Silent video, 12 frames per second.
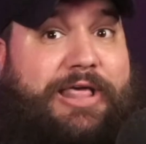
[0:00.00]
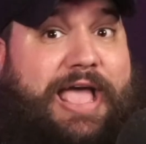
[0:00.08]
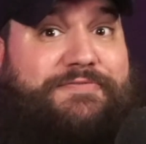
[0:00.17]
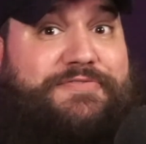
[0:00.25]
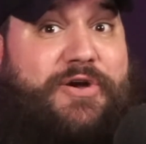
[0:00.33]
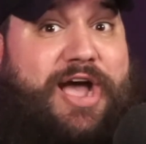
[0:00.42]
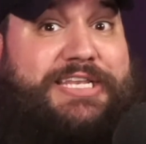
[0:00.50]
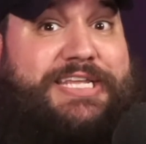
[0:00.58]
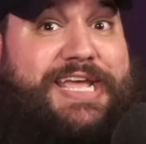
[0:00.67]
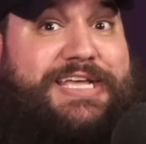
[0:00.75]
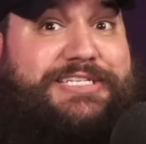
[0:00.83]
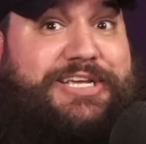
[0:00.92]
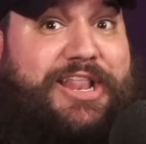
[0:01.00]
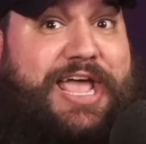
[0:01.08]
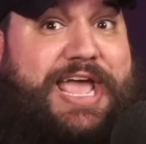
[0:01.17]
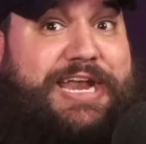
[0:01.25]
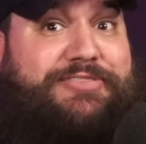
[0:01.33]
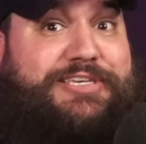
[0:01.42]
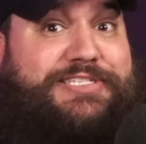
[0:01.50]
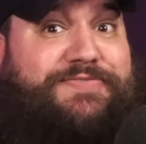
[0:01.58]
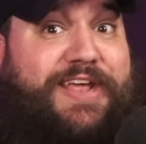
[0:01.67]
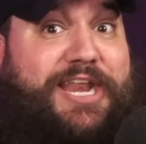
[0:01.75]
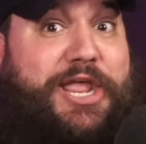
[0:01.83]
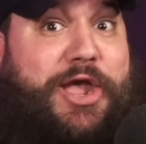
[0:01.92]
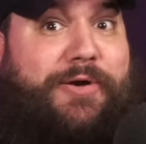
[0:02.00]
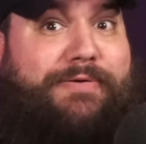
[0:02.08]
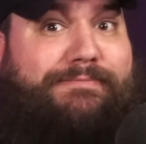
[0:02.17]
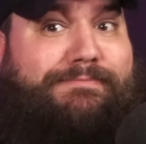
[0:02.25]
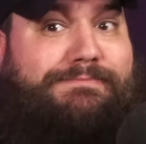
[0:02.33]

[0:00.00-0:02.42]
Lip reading: I'll have no idea until I edit this video.